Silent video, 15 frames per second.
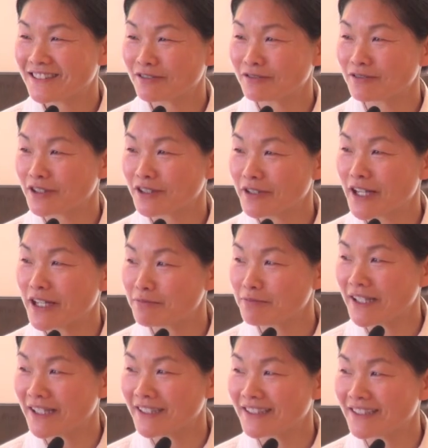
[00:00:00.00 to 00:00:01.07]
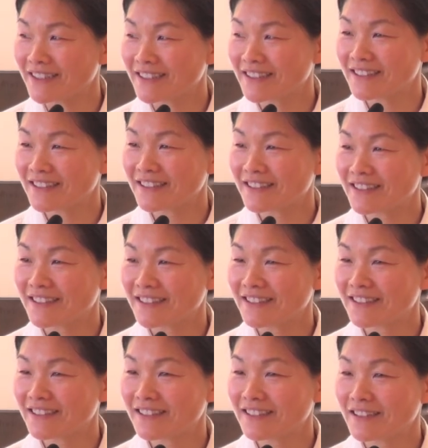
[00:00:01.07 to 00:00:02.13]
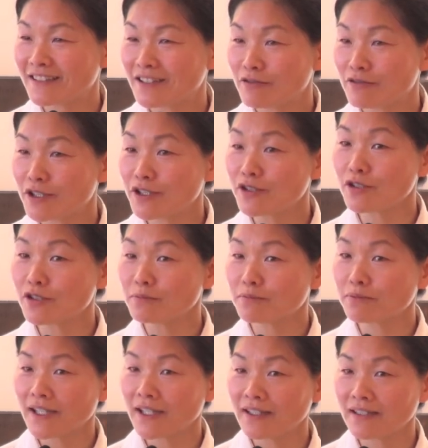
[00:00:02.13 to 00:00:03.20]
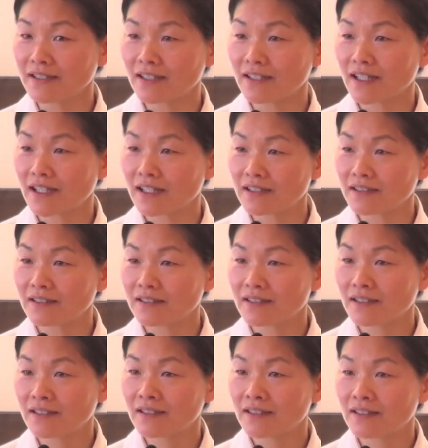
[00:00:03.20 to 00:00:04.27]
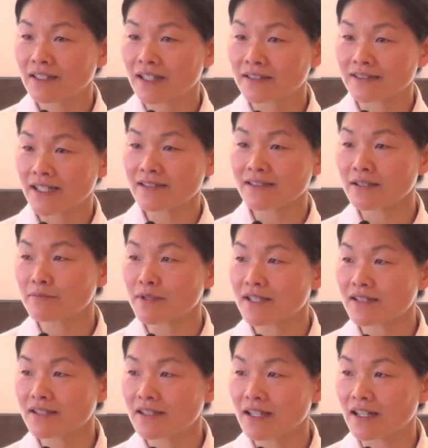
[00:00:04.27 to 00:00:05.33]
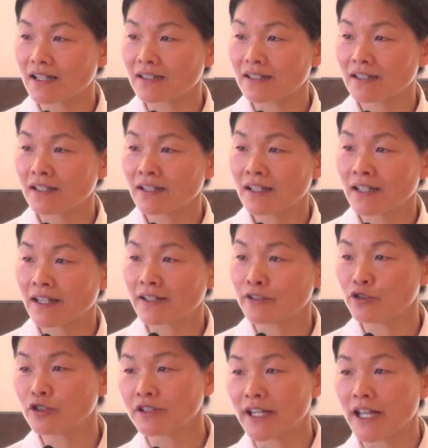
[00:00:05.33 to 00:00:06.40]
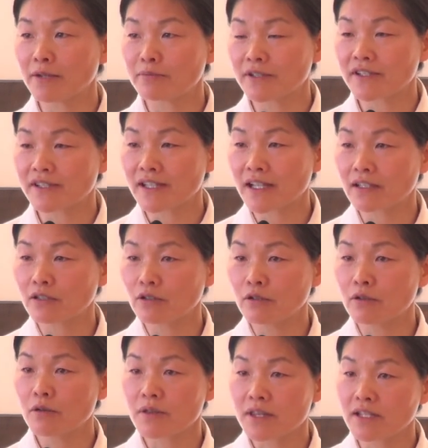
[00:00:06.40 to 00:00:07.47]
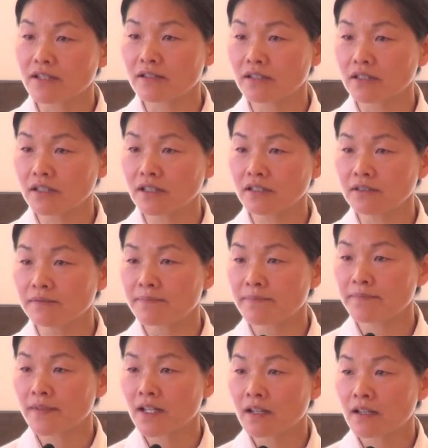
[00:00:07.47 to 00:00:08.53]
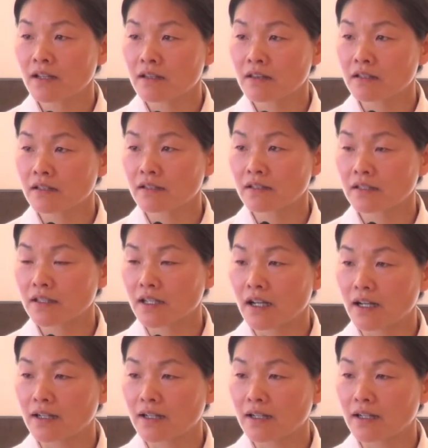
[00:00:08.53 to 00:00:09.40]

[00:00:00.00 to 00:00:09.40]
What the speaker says: or red bean. Once you planted like sesame seed, and your neighbor said, "Oh, this year the